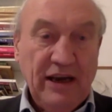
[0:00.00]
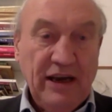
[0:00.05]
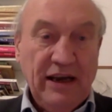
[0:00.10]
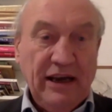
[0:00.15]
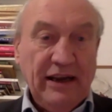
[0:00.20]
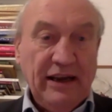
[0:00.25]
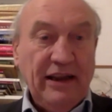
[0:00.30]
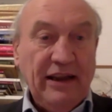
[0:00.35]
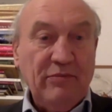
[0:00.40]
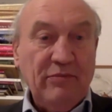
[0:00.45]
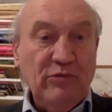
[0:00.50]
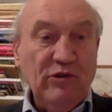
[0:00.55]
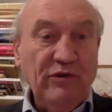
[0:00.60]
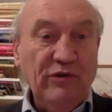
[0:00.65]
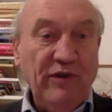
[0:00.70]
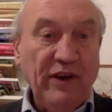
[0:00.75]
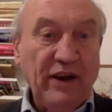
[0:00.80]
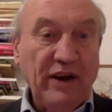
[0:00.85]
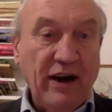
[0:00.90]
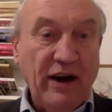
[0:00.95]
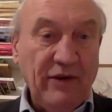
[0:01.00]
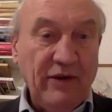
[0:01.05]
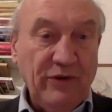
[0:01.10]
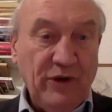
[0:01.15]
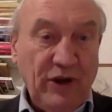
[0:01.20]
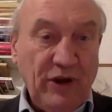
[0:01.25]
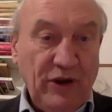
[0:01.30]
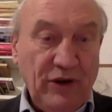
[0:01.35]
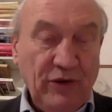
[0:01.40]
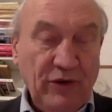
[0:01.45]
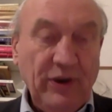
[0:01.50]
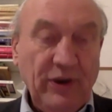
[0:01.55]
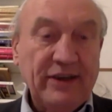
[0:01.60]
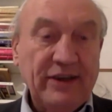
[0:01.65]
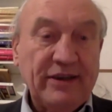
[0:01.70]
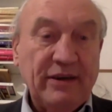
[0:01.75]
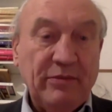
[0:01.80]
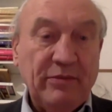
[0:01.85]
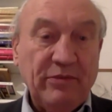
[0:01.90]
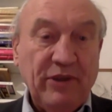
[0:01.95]
and they're moving around and doing
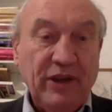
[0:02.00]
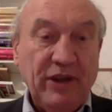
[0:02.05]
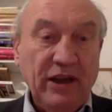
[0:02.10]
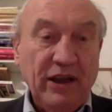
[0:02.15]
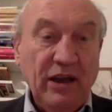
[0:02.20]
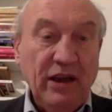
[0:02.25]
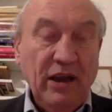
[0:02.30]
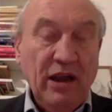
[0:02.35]
something.